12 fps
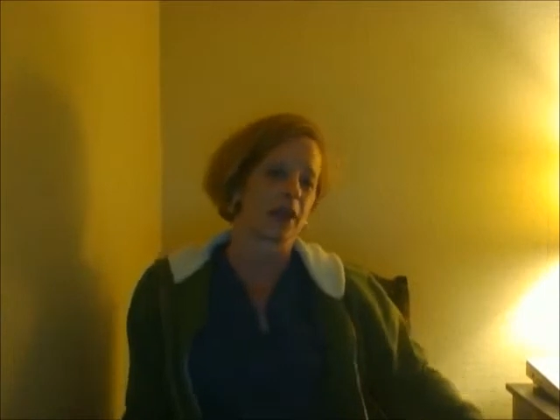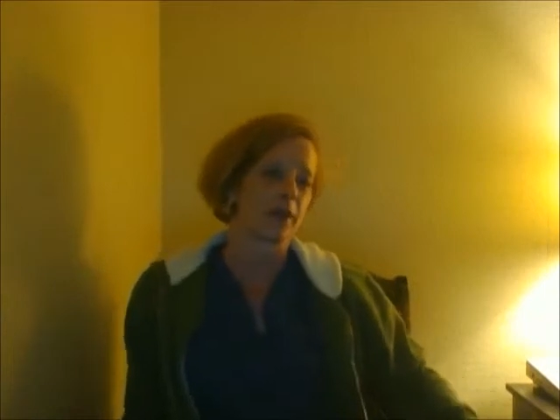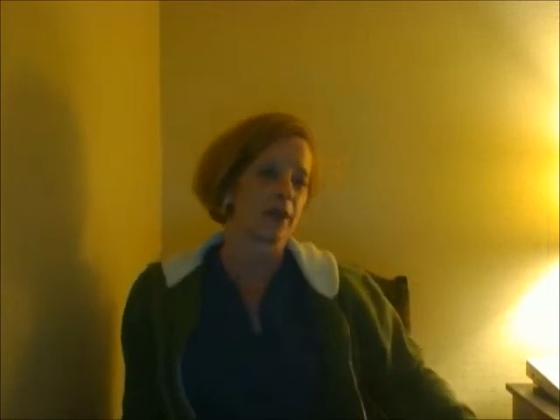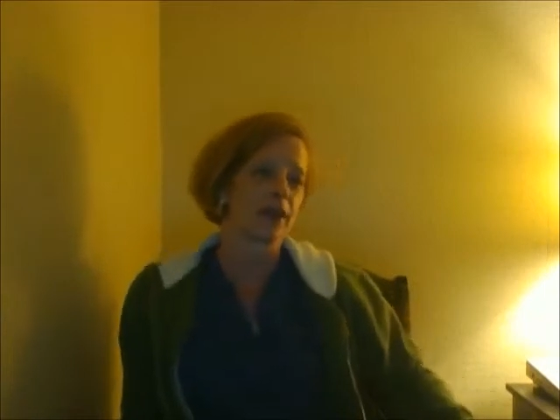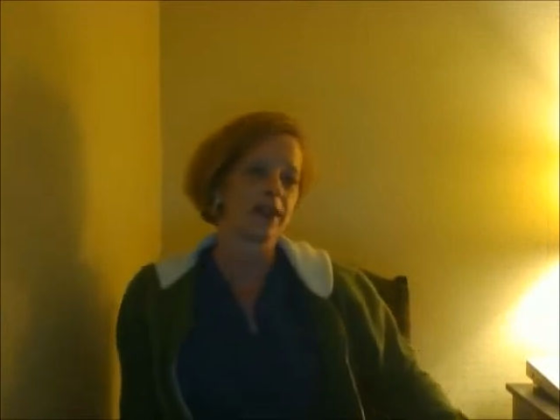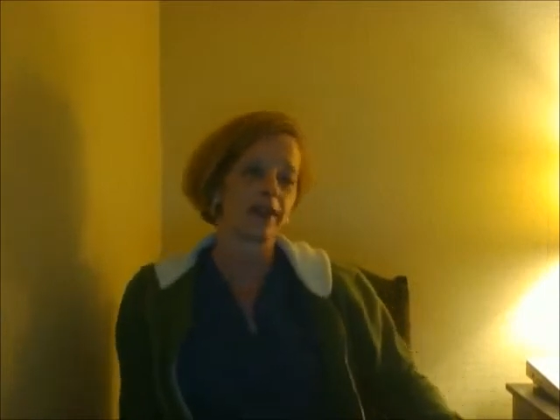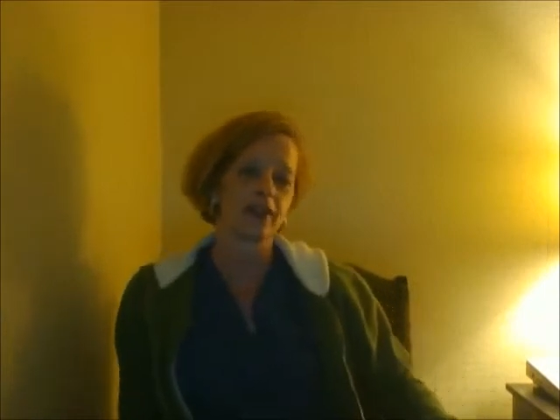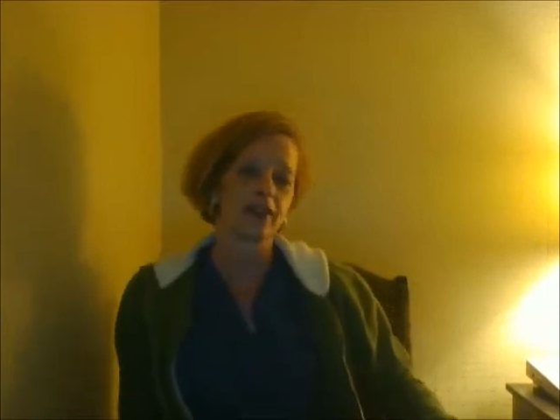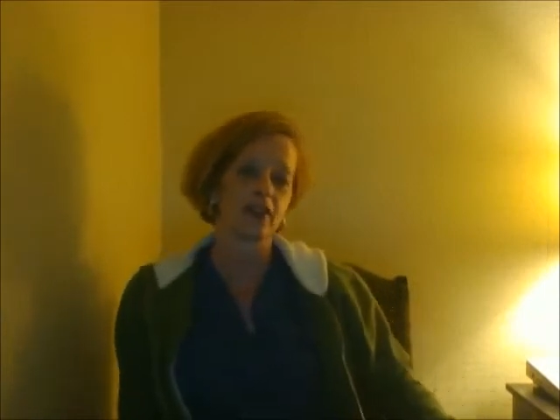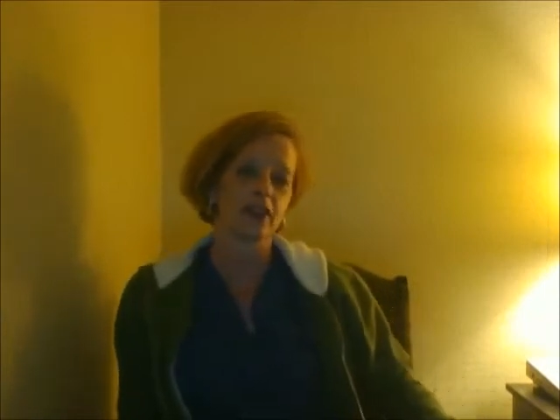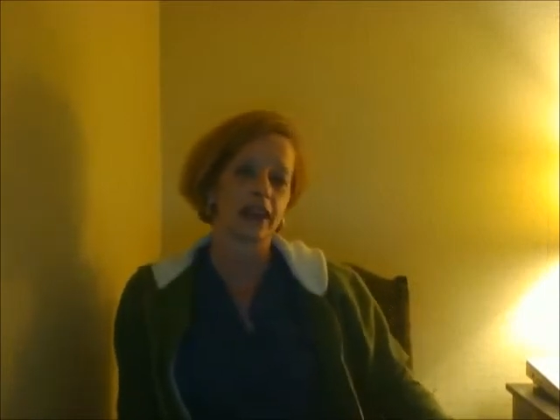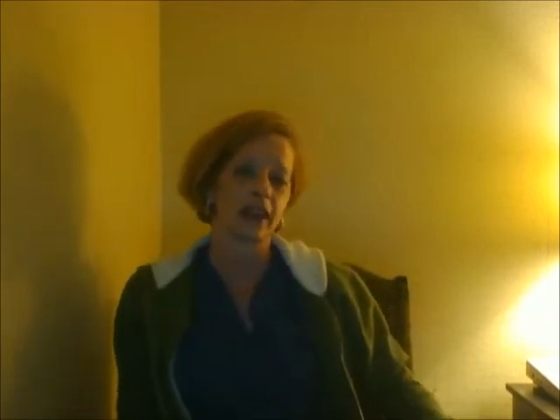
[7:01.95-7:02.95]
But apparently this
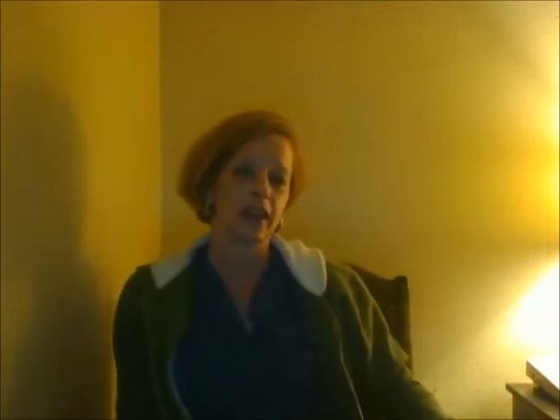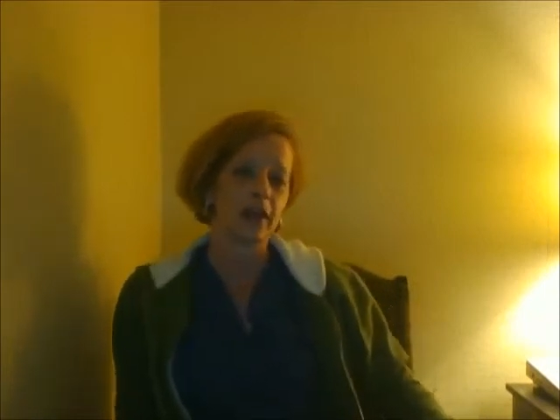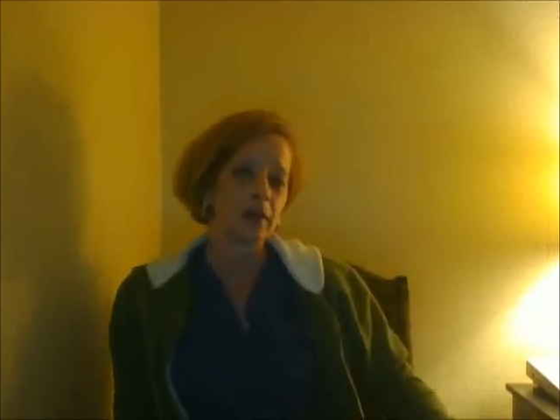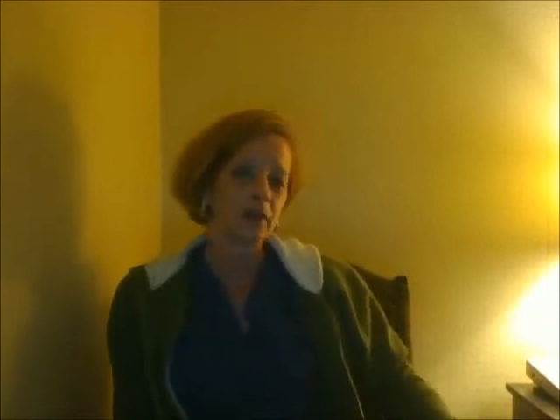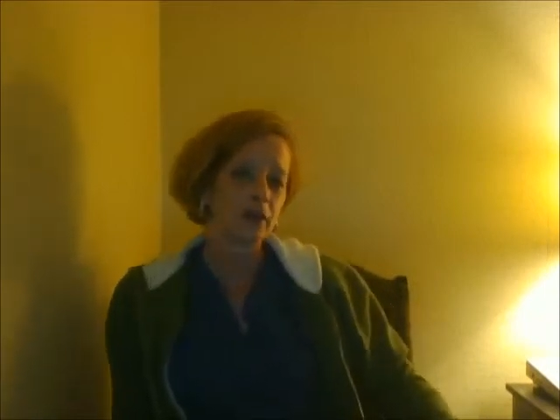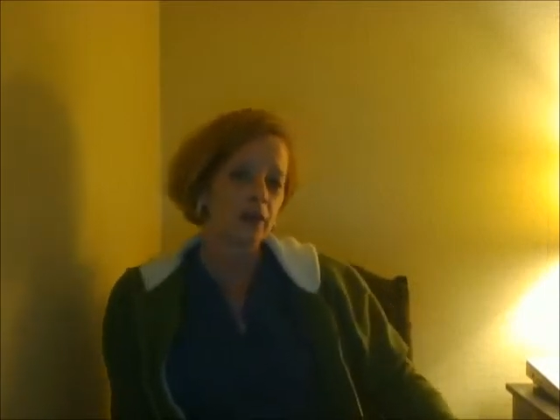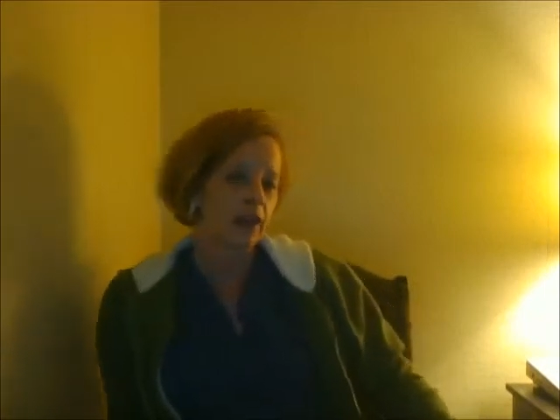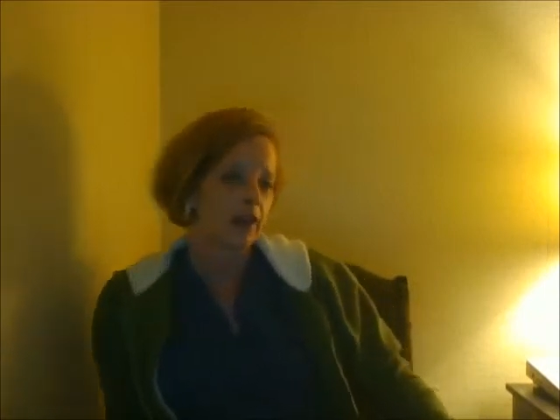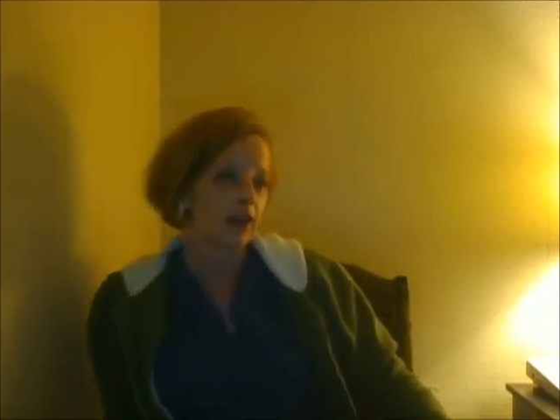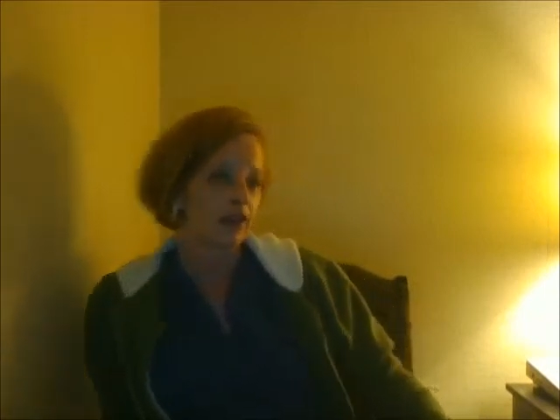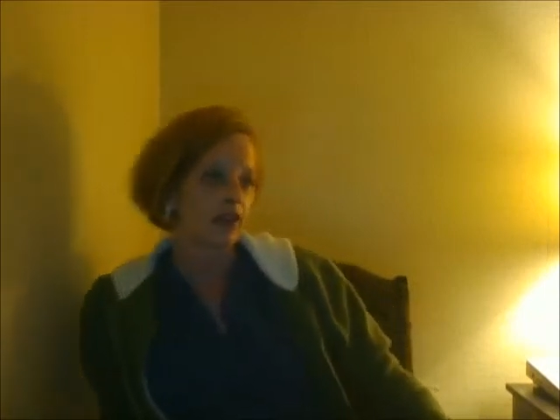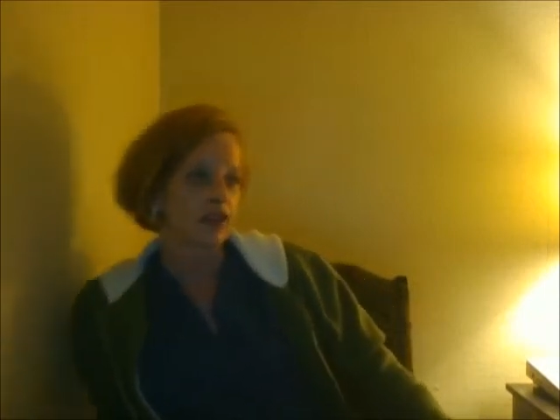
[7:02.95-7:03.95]
is
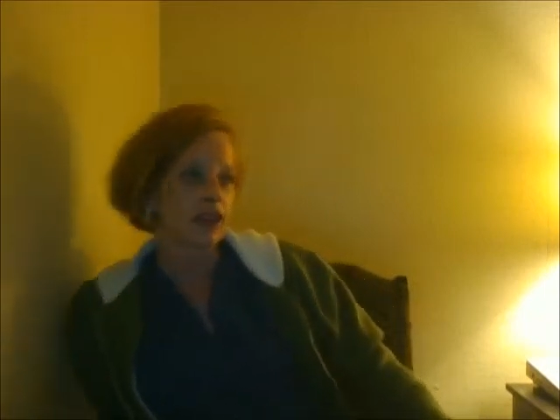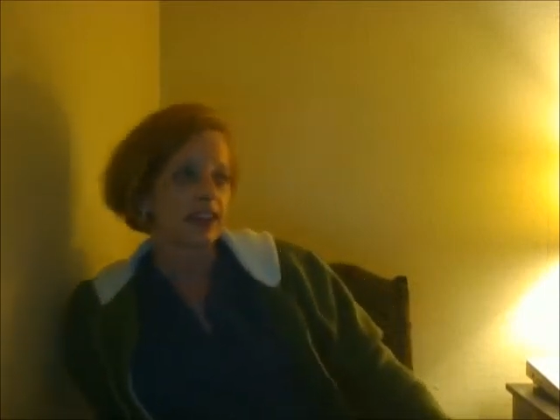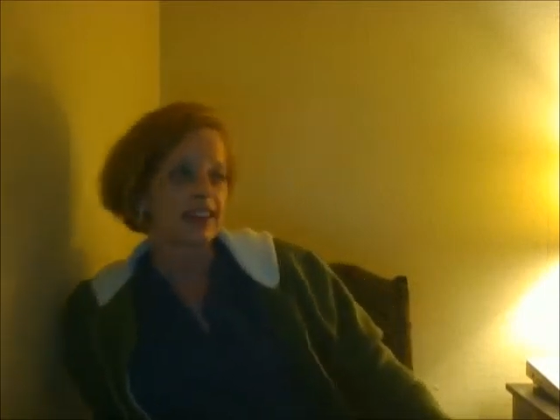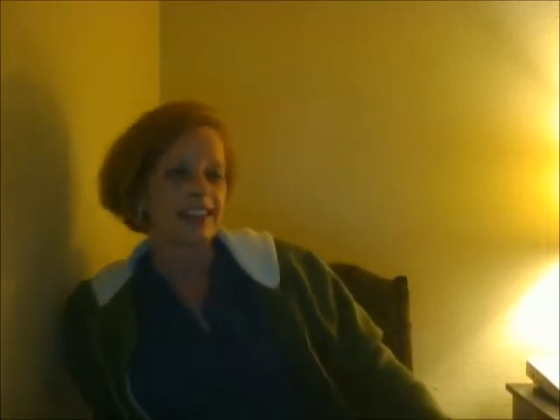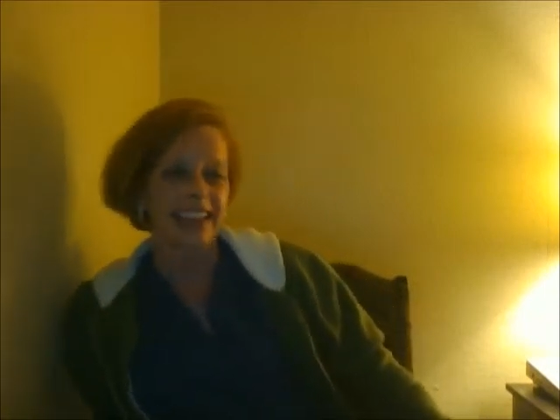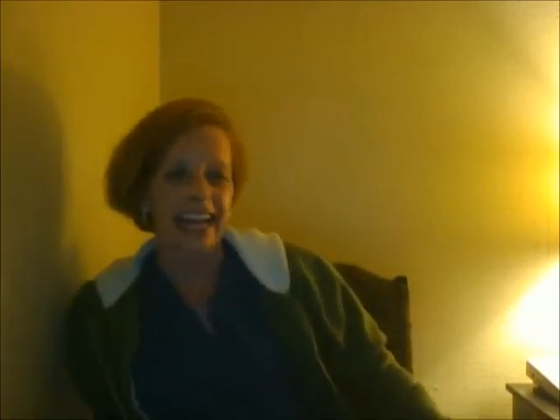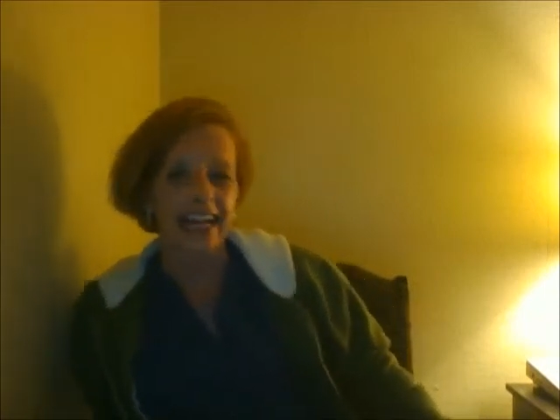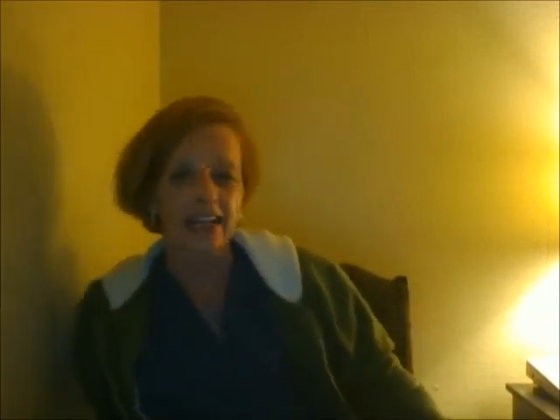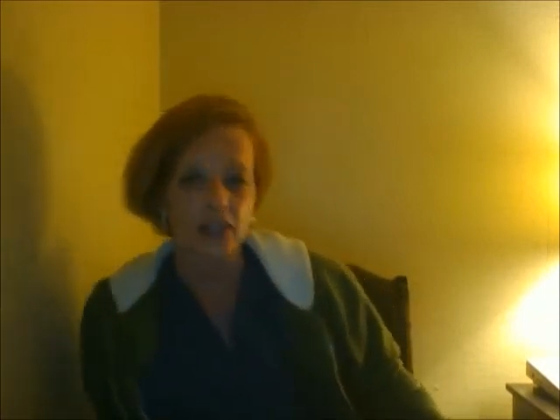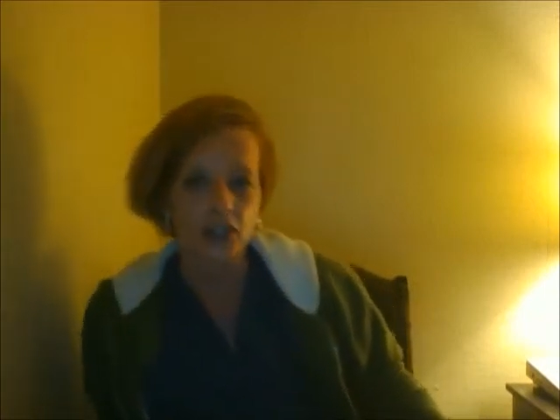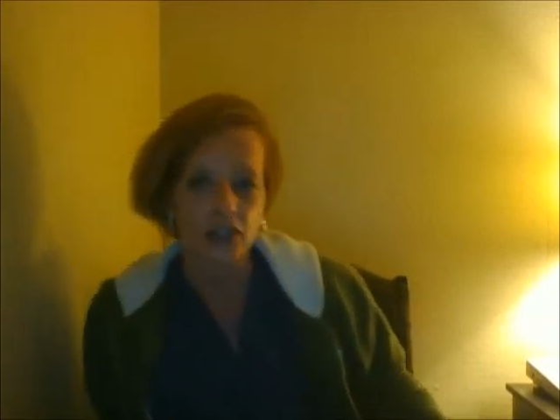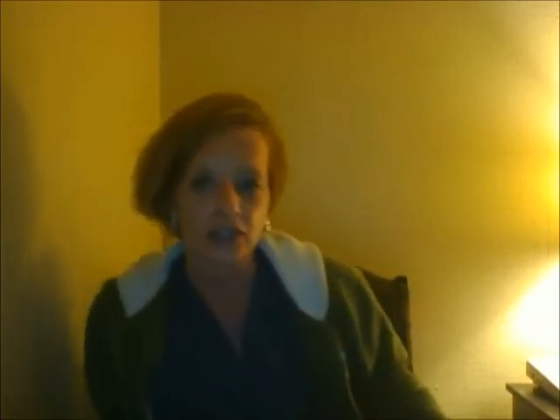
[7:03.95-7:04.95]
the
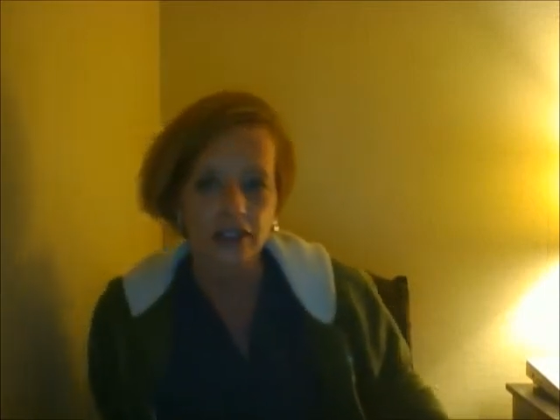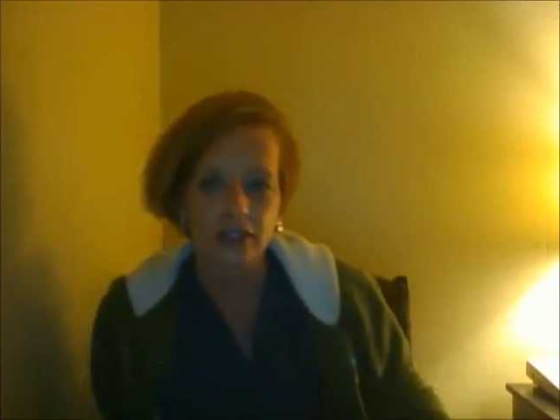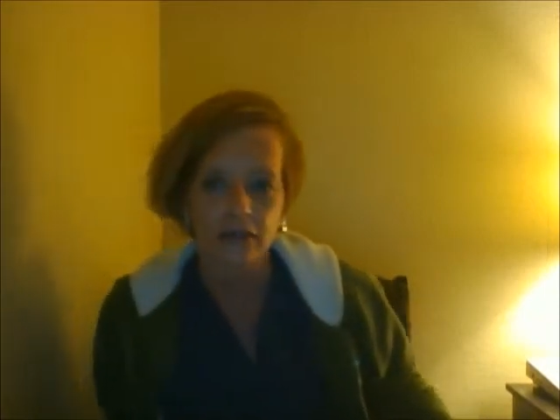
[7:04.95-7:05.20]
standards,